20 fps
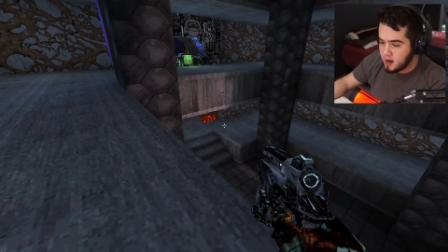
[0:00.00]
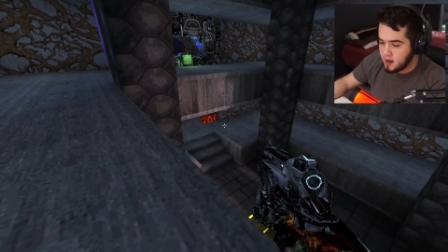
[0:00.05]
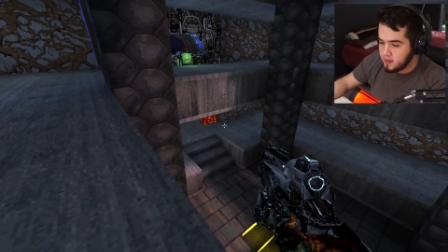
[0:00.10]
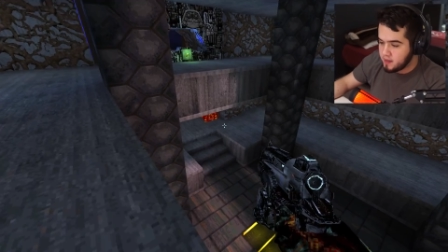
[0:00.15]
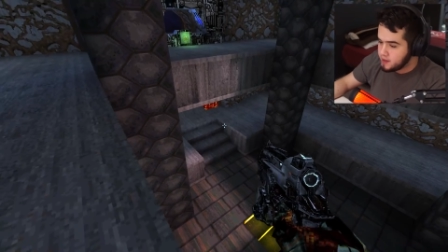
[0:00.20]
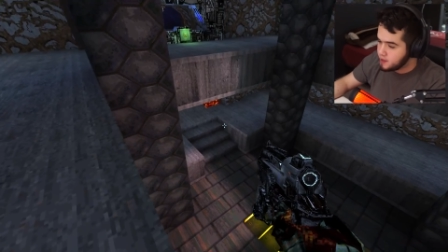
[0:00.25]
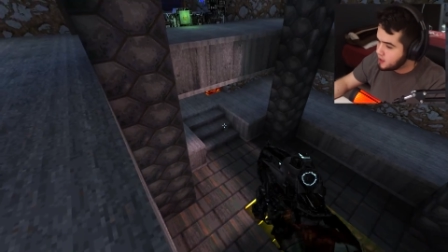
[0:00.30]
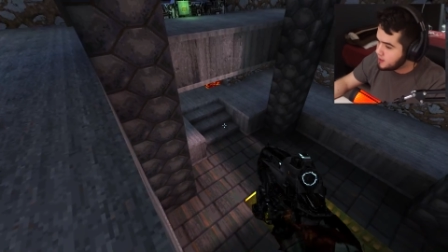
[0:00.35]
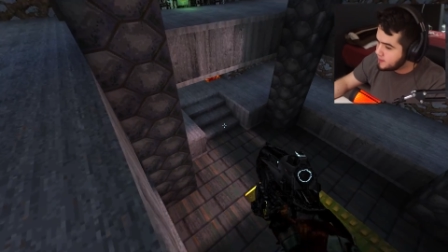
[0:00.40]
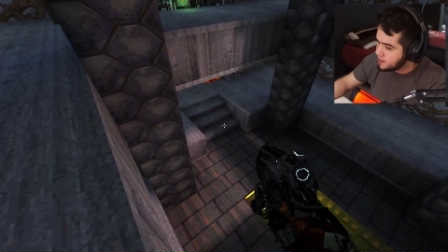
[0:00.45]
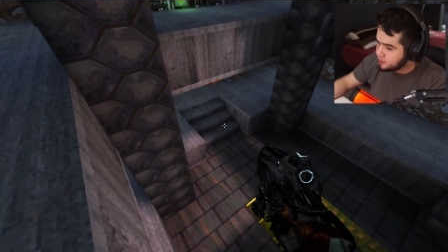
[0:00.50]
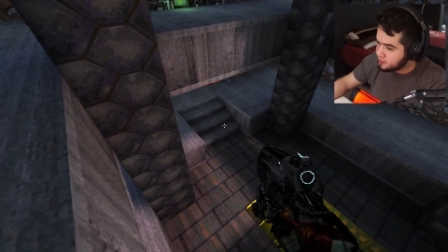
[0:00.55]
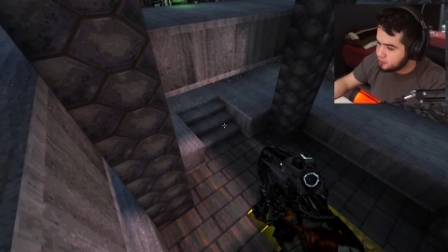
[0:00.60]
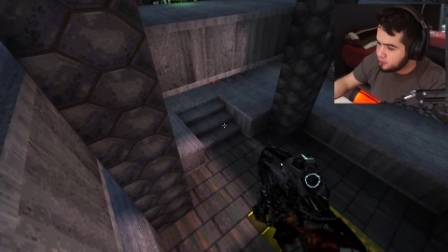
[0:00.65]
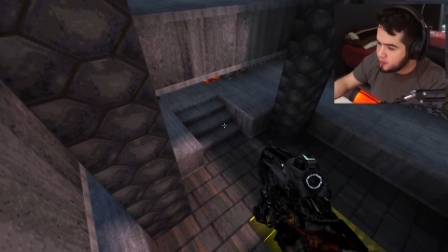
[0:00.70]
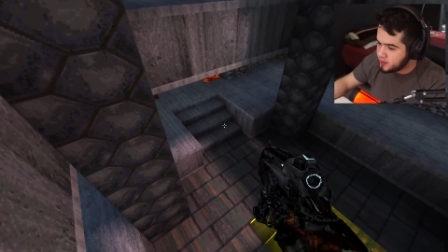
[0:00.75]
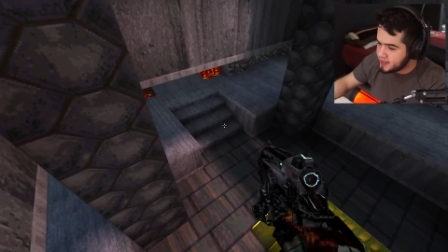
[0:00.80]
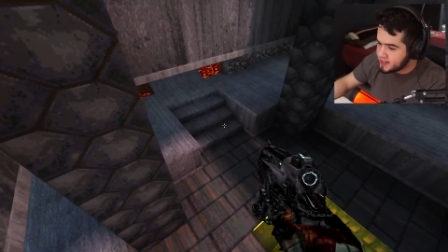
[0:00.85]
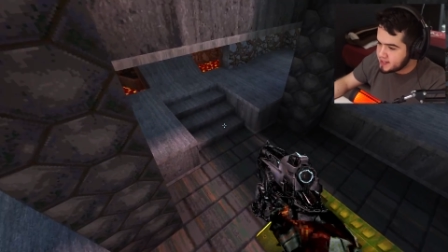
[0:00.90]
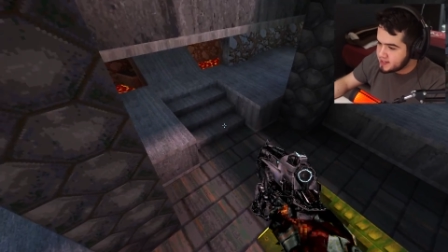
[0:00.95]
And they're about to
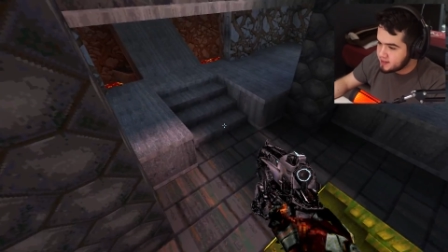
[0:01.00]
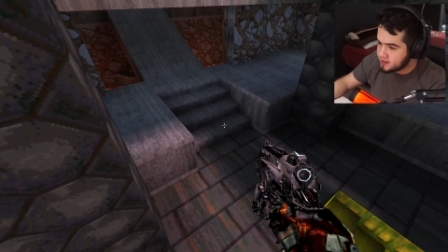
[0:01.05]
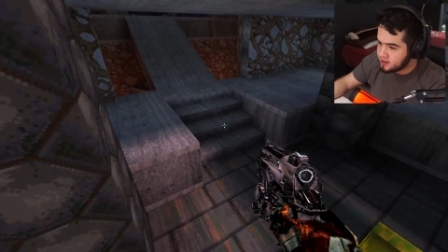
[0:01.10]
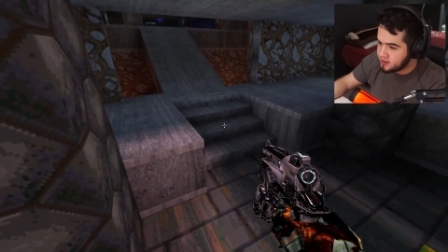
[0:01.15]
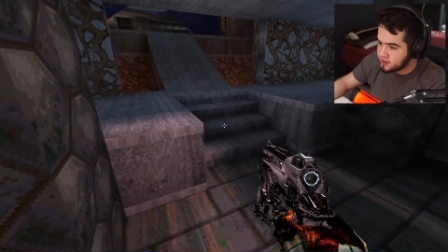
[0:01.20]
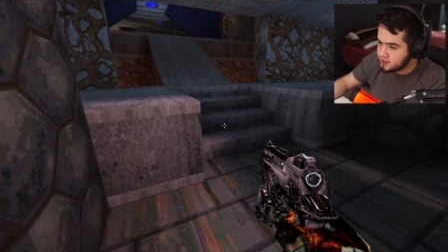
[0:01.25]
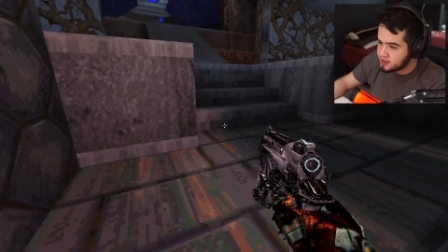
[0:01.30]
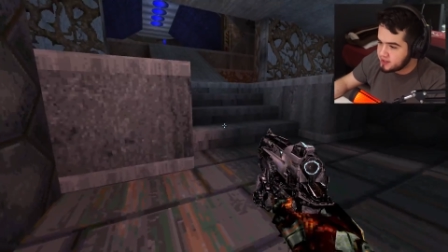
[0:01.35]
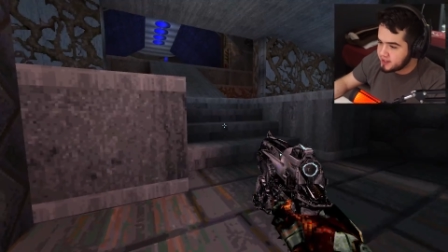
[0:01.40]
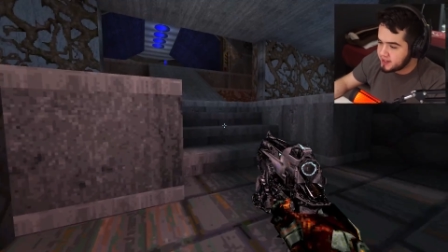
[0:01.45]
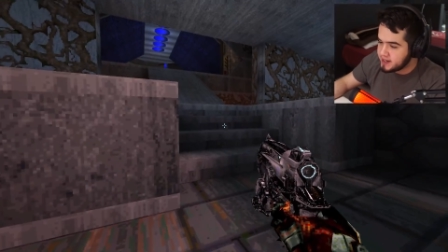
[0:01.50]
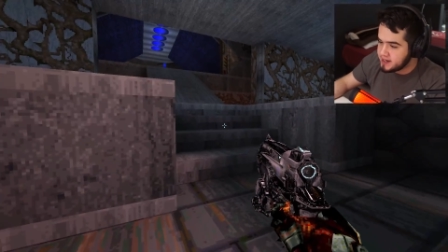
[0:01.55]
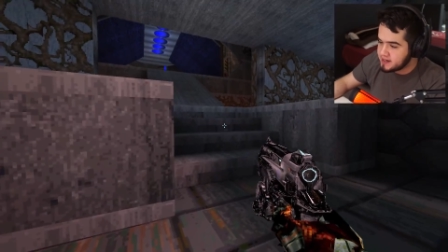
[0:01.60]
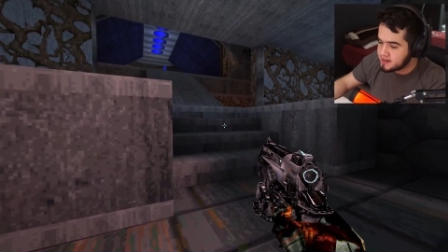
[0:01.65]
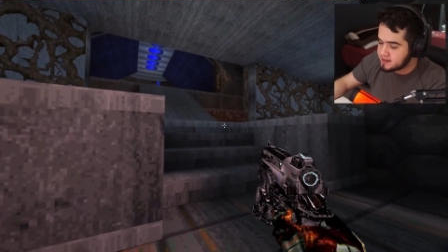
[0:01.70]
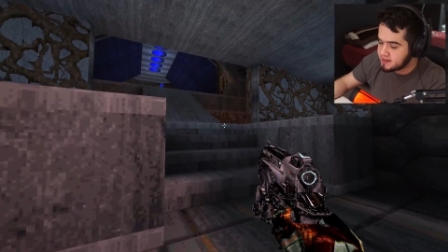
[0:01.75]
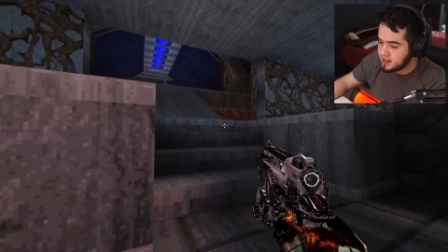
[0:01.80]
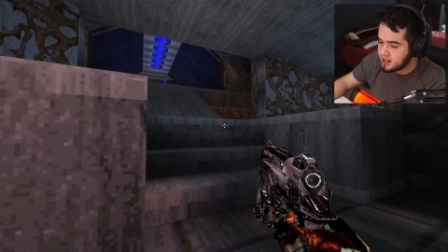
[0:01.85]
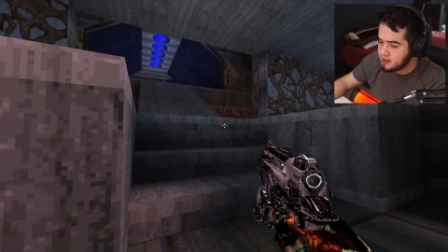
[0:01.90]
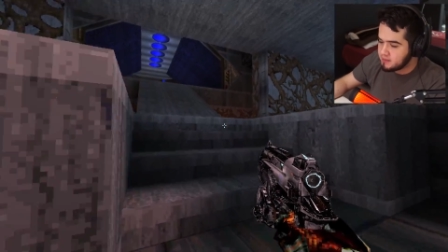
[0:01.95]
release a third
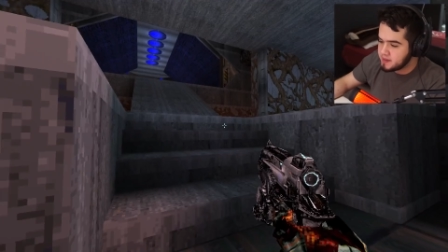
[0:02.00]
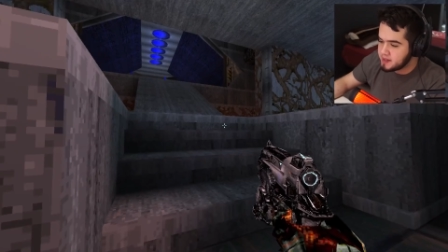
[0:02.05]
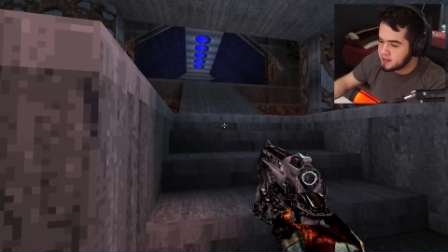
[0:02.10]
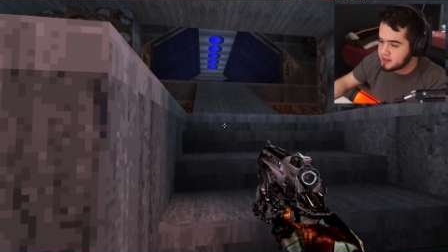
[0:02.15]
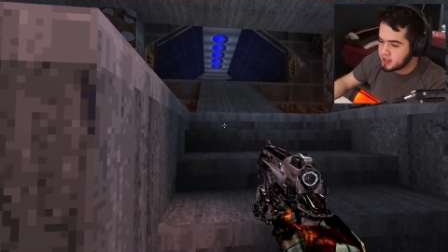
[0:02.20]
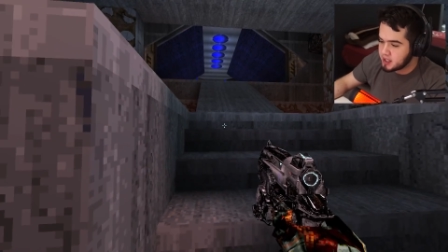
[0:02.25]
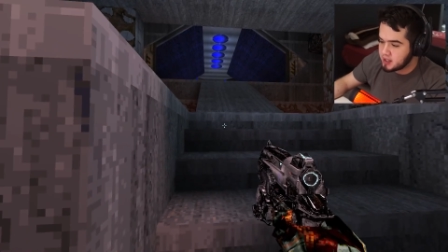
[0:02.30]
installment